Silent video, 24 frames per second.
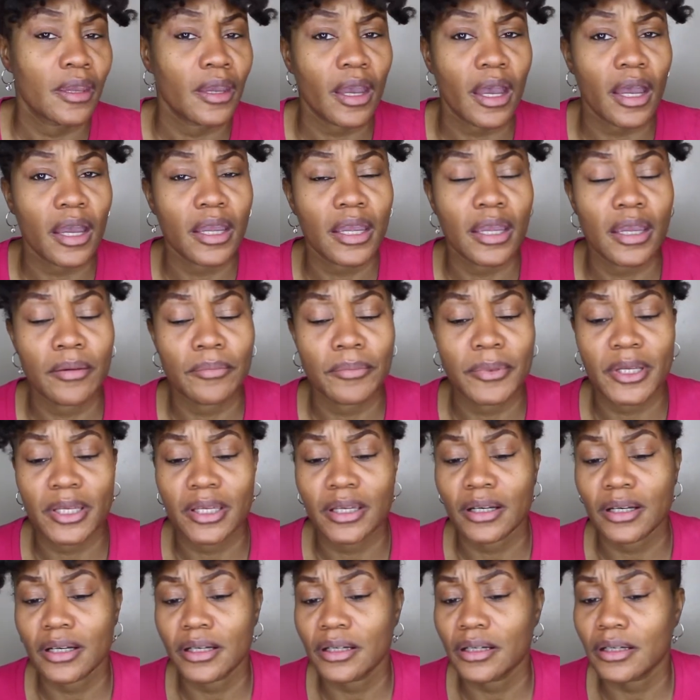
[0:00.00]
I can't
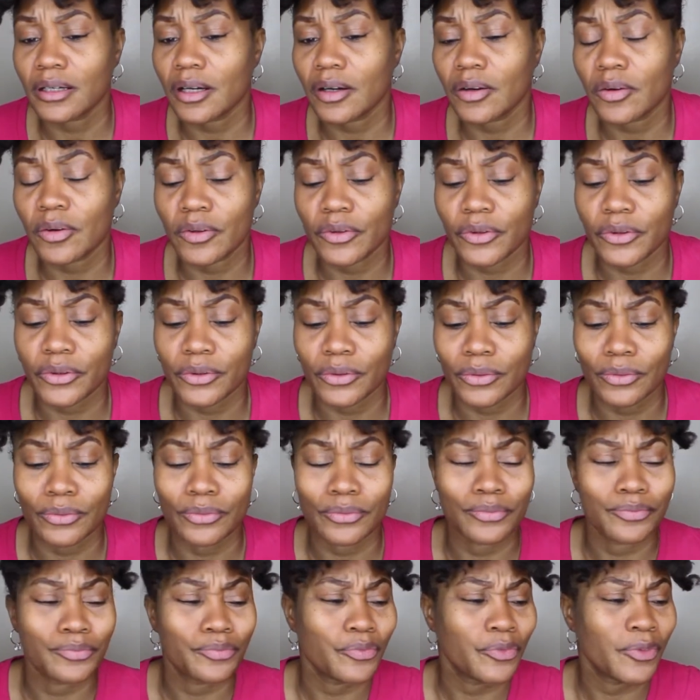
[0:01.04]
be going through